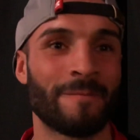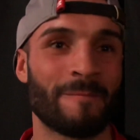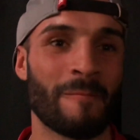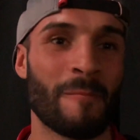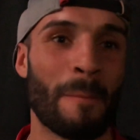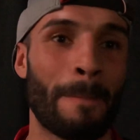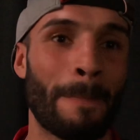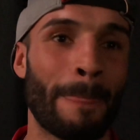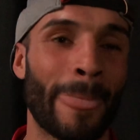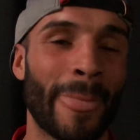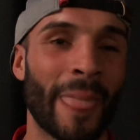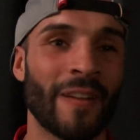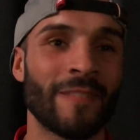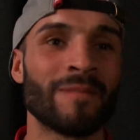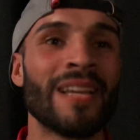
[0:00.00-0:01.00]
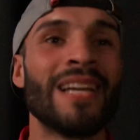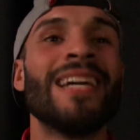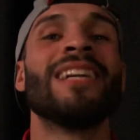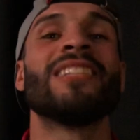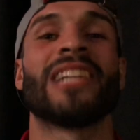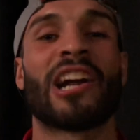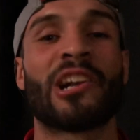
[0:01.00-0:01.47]
Tell everybody.
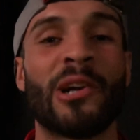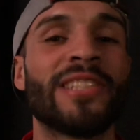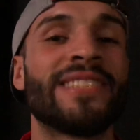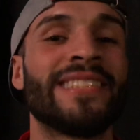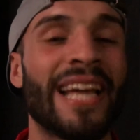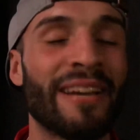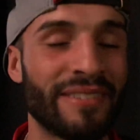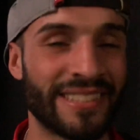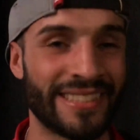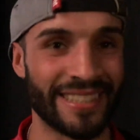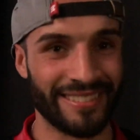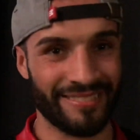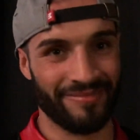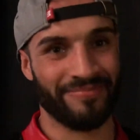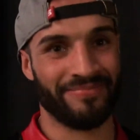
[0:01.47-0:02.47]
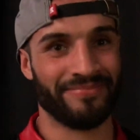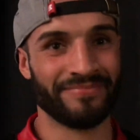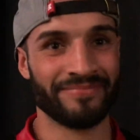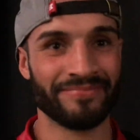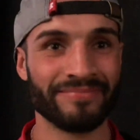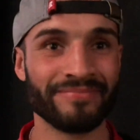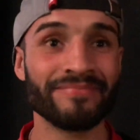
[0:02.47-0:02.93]
Shakur Stevenson.
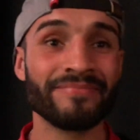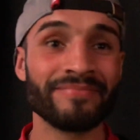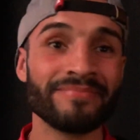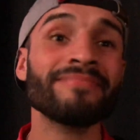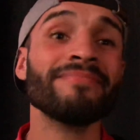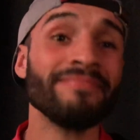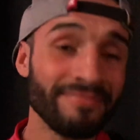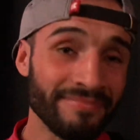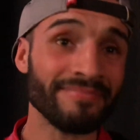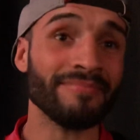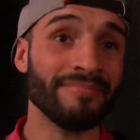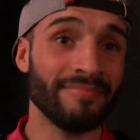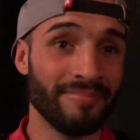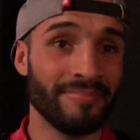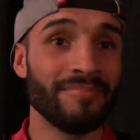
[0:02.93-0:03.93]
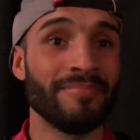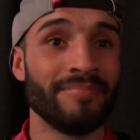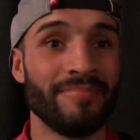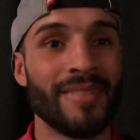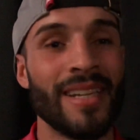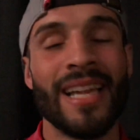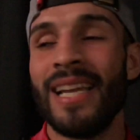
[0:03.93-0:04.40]
Big fight. What do you think?
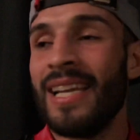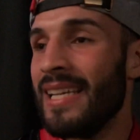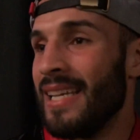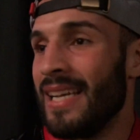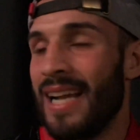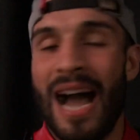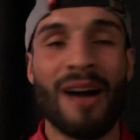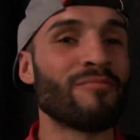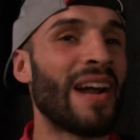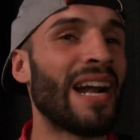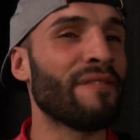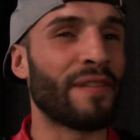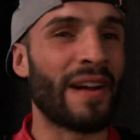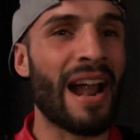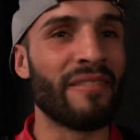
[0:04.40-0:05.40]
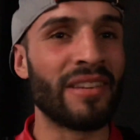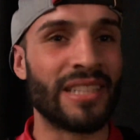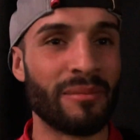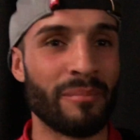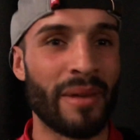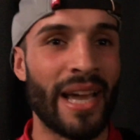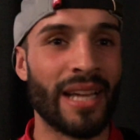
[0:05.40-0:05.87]
I'm ready for
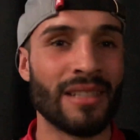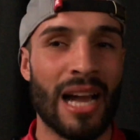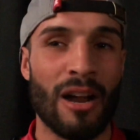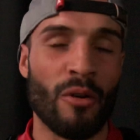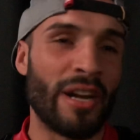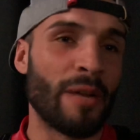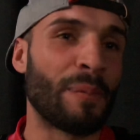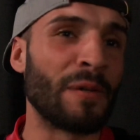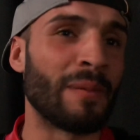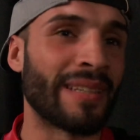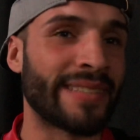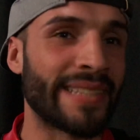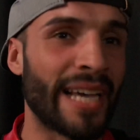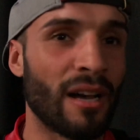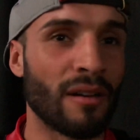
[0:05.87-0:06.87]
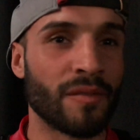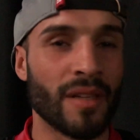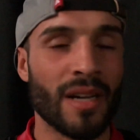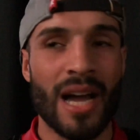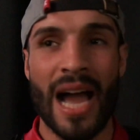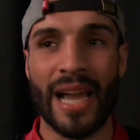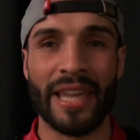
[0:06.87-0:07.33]
everything, man. I already proved myself.
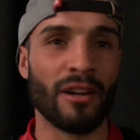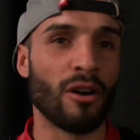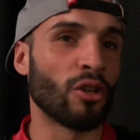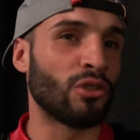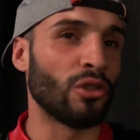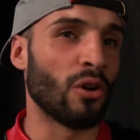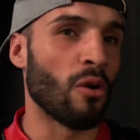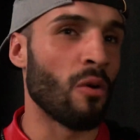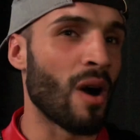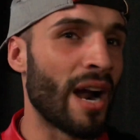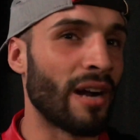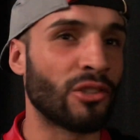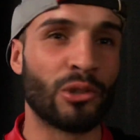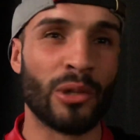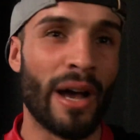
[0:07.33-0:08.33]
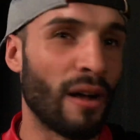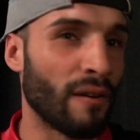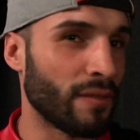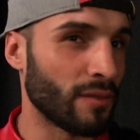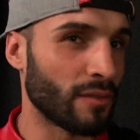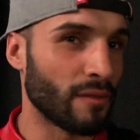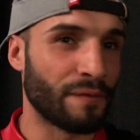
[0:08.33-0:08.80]
I can go to a war
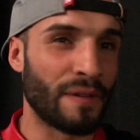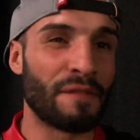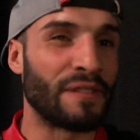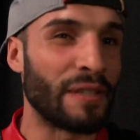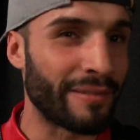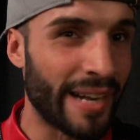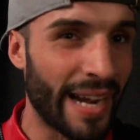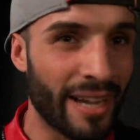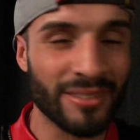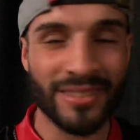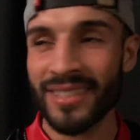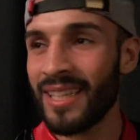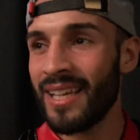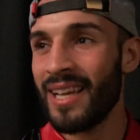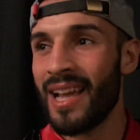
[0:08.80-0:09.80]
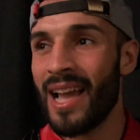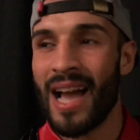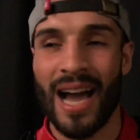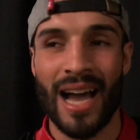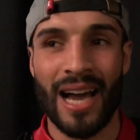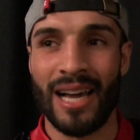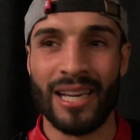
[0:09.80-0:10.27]
12, 15 rounds.
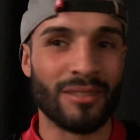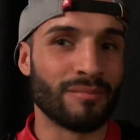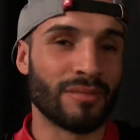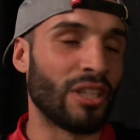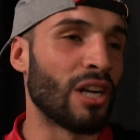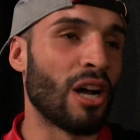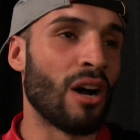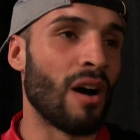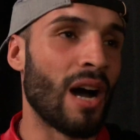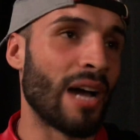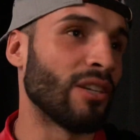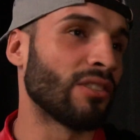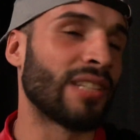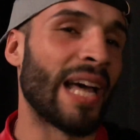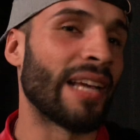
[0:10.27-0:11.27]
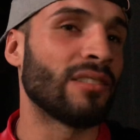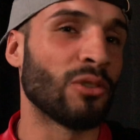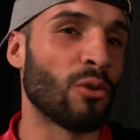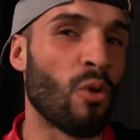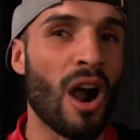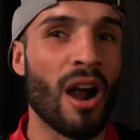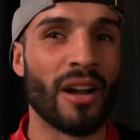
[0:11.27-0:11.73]
I, I don't, you know, I just like
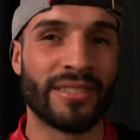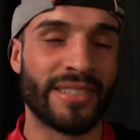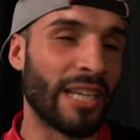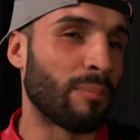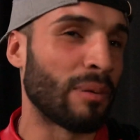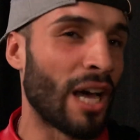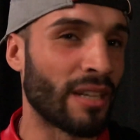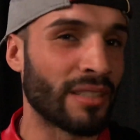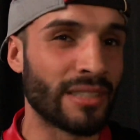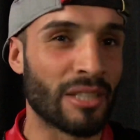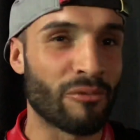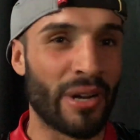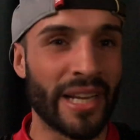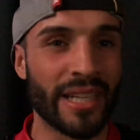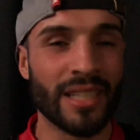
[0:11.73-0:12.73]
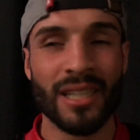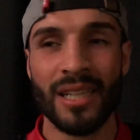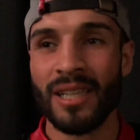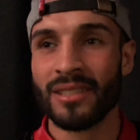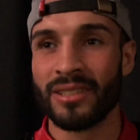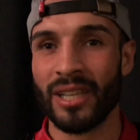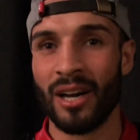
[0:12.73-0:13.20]
to war, see blood in the ring.
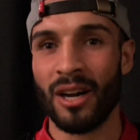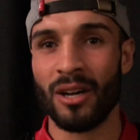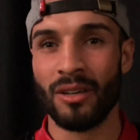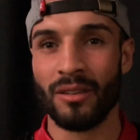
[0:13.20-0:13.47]
So